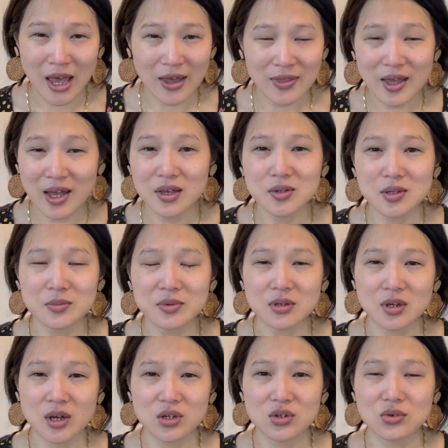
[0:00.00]
And that is something
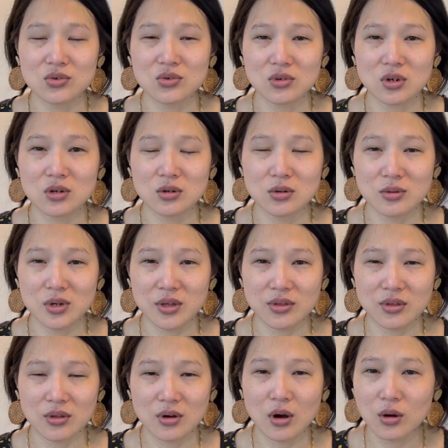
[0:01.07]
that I do struggle
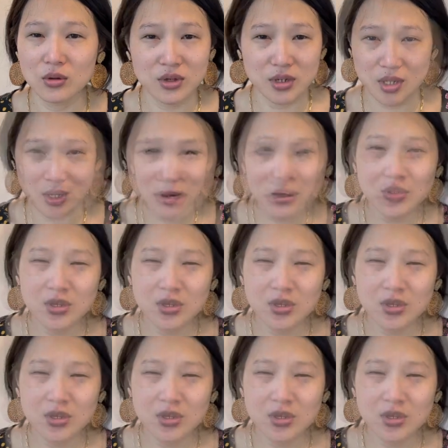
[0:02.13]
with all the time.